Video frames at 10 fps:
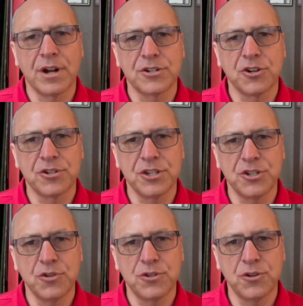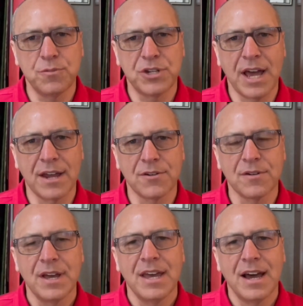our church's YouTube
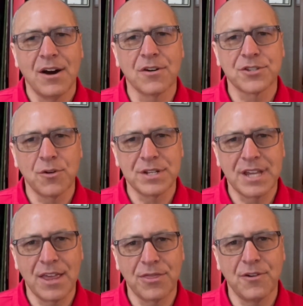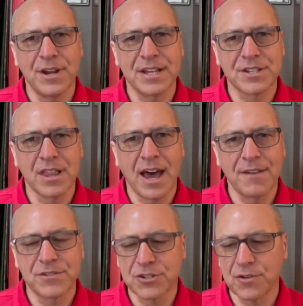channel also at 10:30 as a
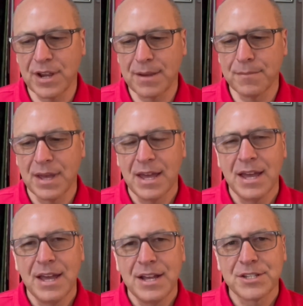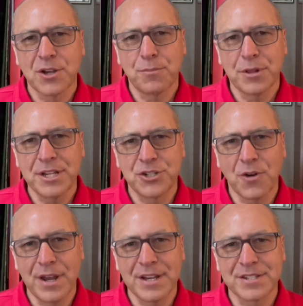live stream. So please
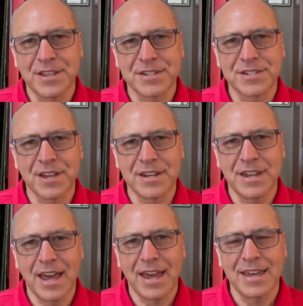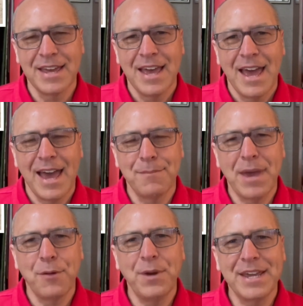join us this Sunday, and
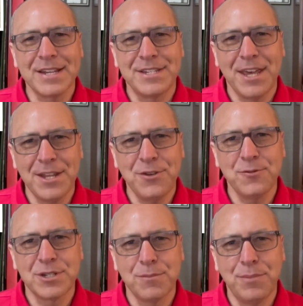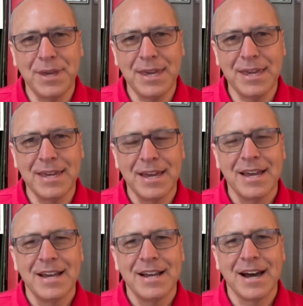may we continue to be
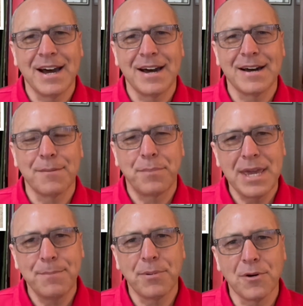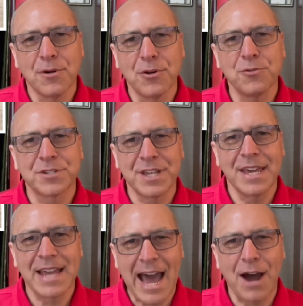a people who
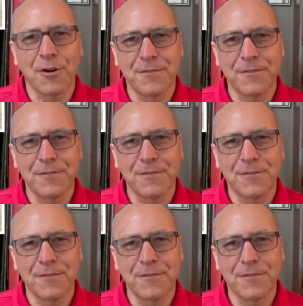sing our